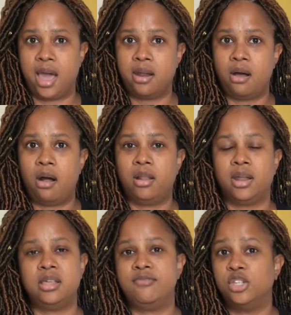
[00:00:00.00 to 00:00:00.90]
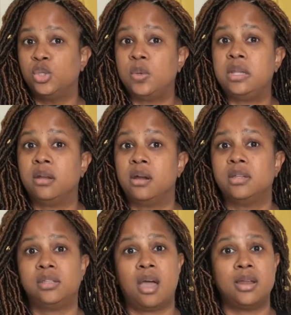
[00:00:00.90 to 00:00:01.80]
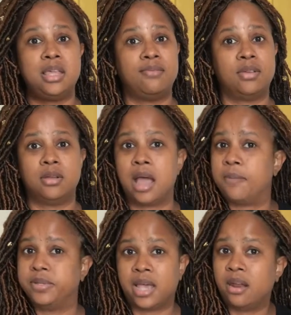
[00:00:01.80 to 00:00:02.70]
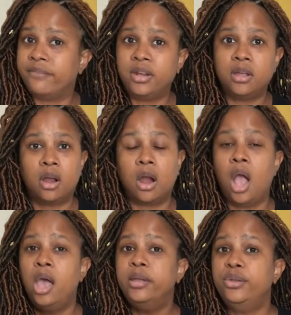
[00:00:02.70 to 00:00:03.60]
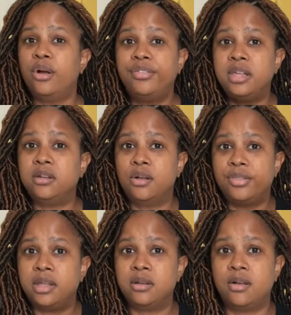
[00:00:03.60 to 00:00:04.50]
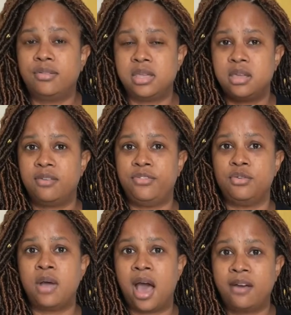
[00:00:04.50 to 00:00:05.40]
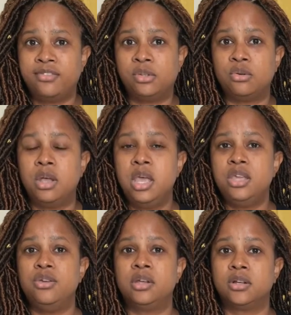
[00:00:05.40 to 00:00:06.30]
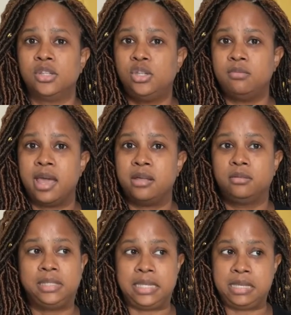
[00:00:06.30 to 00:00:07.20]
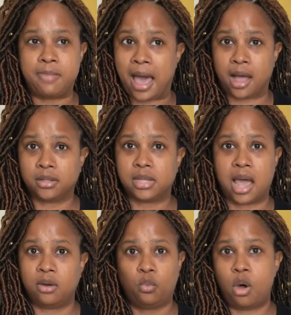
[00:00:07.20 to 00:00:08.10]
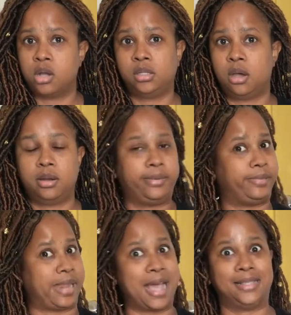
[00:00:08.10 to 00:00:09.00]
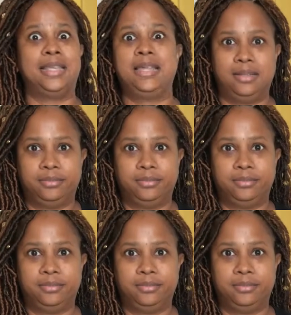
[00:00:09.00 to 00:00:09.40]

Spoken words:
at all, not even sweeteners, not even apple cider vinegar, nothing. If you have to, you can consume like tea bags and water. That's it.